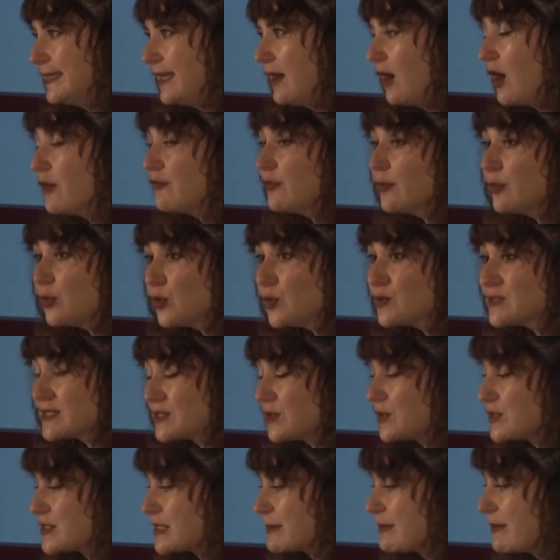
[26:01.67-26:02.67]
I've reported
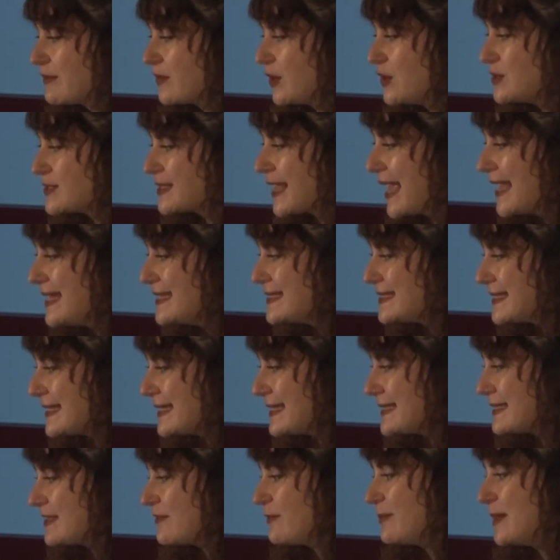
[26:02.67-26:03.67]
on some of those
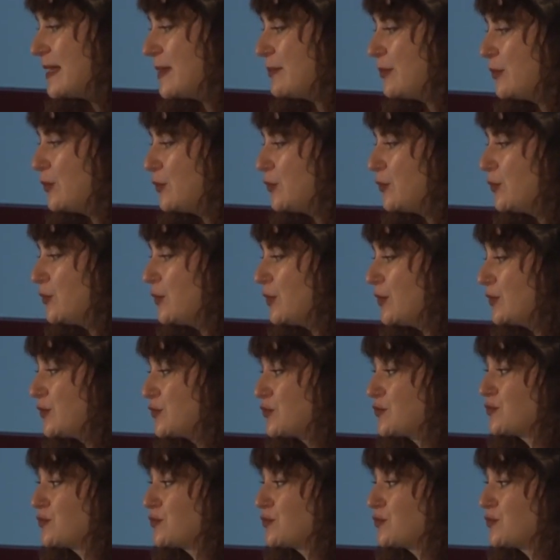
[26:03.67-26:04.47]
cases of people